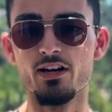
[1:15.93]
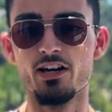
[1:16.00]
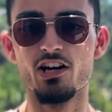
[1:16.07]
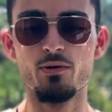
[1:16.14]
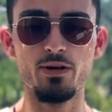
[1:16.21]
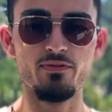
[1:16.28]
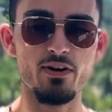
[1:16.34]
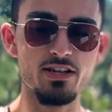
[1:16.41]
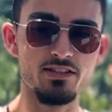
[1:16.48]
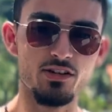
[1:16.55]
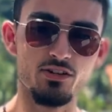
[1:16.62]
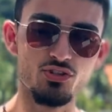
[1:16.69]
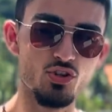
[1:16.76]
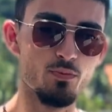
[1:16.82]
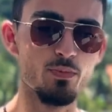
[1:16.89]
it will be renting a
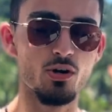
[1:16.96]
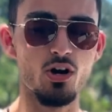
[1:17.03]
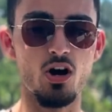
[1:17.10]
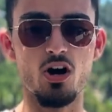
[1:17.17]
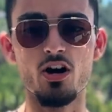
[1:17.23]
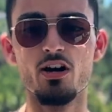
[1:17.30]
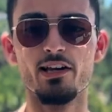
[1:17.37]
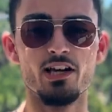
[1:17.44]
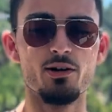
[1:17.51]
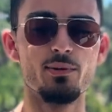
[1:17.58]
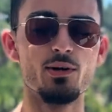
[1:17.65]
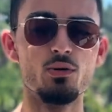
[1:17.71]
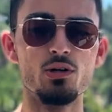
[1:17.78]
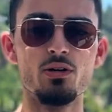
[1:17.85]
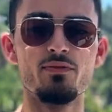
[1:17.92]
supercar, it will be
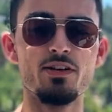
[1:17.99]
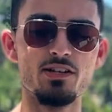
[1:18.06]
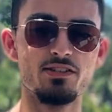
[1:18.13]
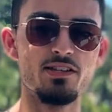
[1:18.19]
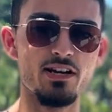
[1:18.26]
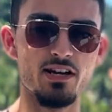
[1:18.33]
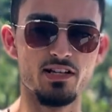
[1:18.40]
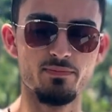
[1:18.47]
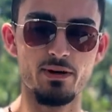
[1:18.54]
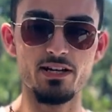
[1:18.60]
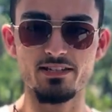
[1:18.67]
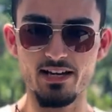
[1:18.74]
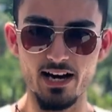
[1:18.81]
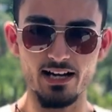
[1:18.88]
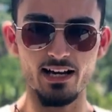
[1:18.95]
all of these things. But in
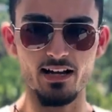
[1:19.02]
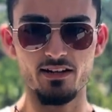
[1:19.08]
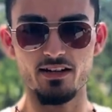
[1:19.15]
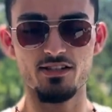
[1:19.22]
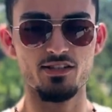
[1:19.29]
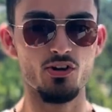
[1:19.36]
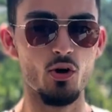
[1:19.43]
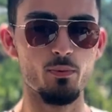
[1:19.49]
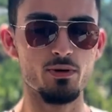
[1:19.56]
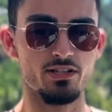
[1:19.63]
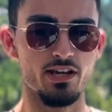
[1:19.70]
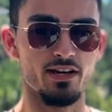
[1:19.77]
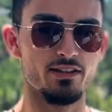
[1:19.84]
Thailand, it's the opposite.